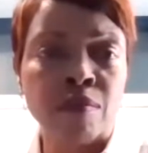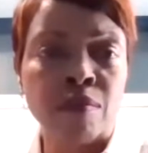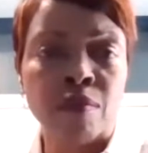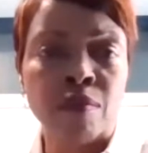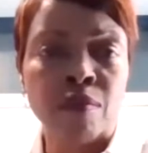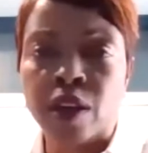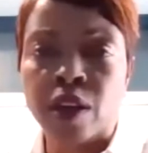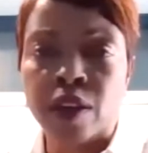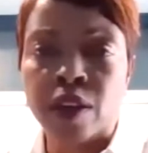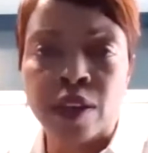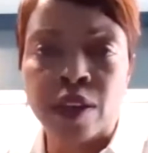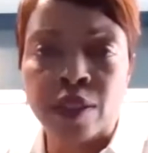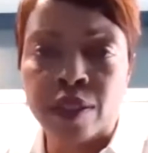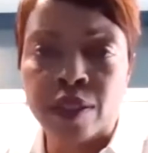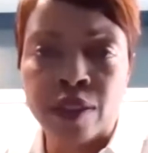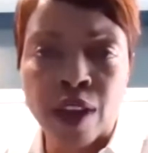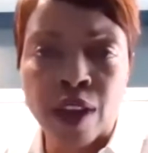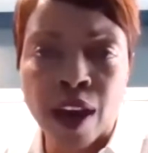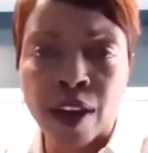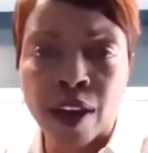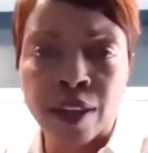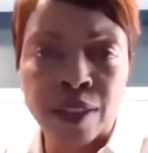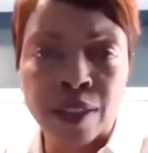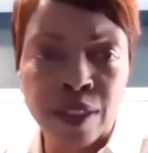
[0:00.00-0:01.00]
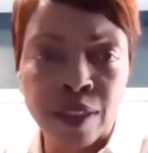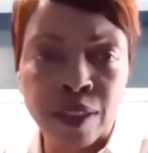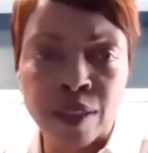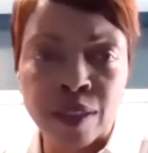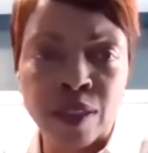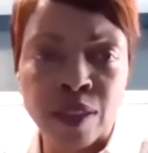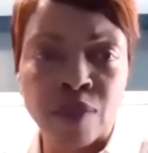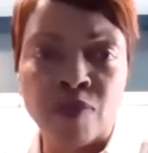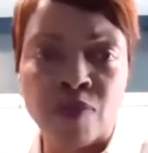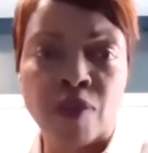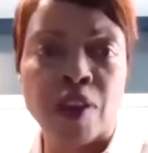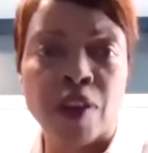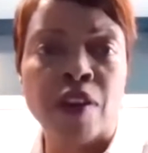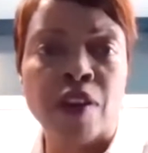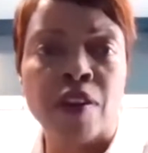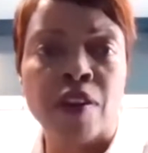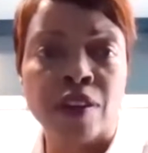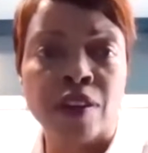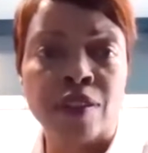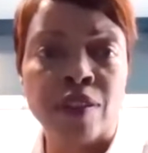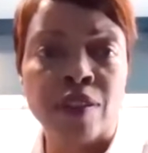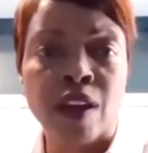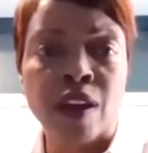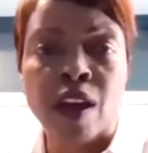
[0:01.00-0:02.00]
There is not a sense of
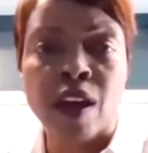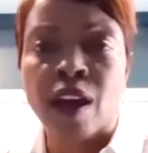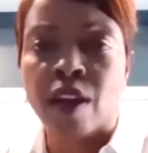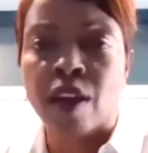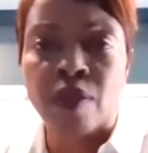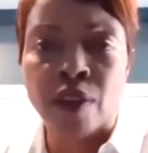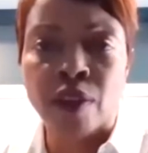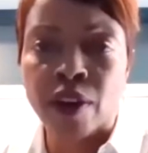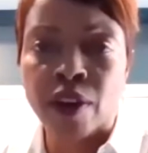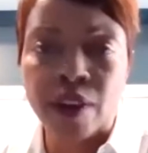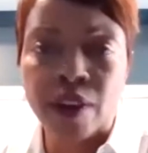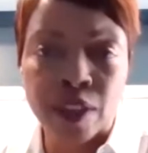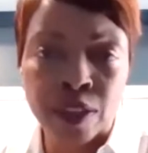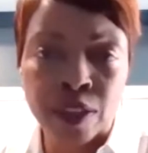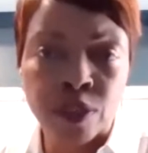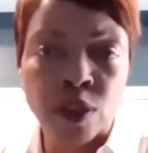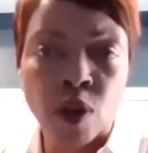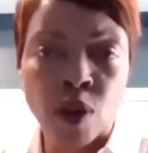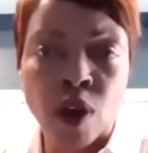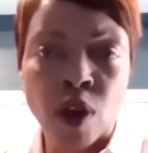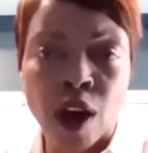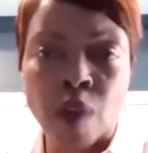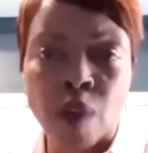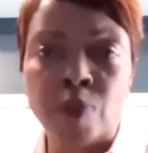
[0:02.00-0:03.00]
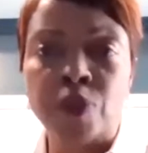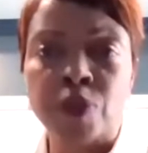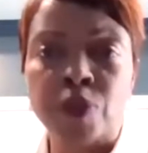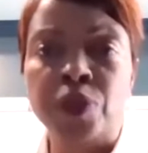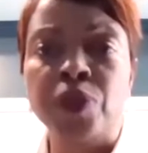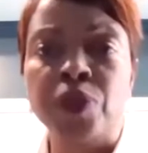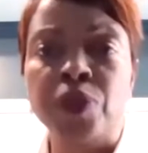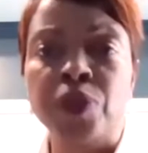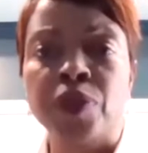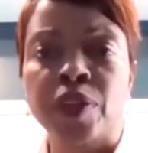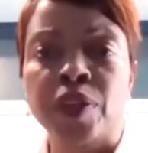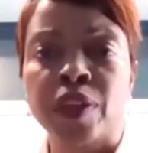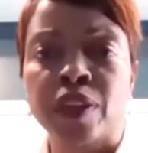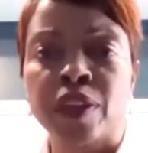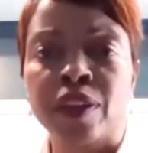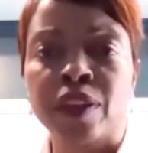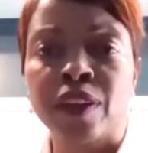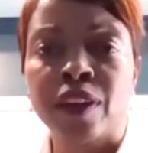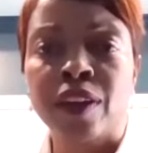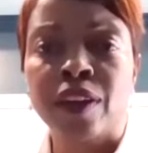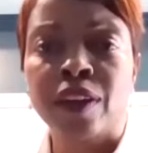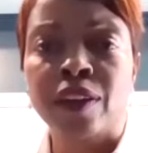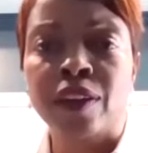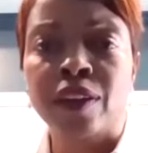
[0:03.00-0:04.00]
fairness. There is no opportunity.
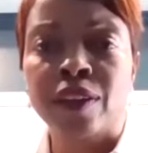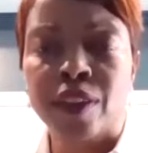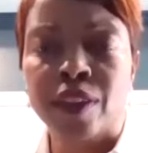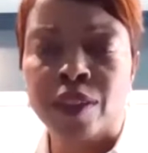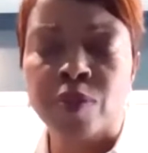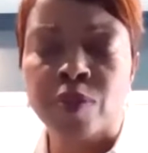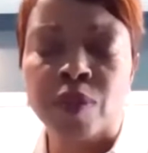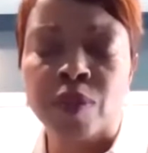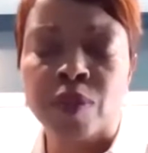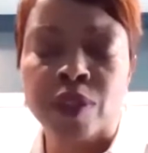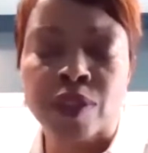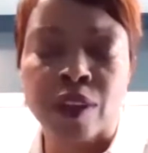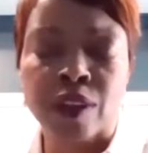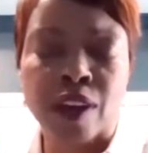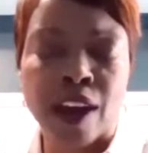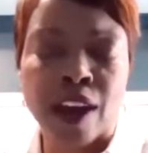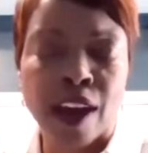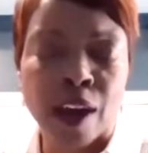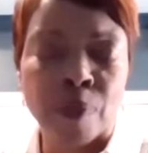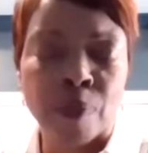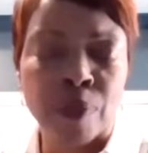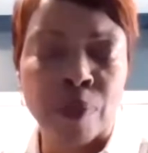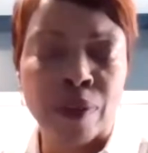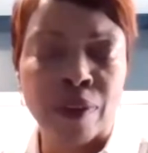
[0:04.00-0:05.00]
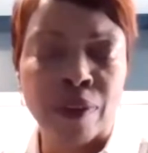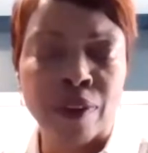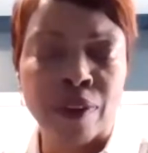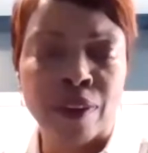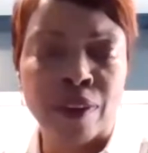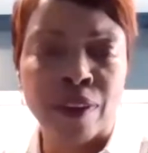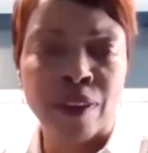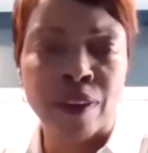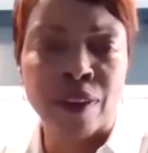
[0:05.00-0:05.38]
Guess what's going to happen?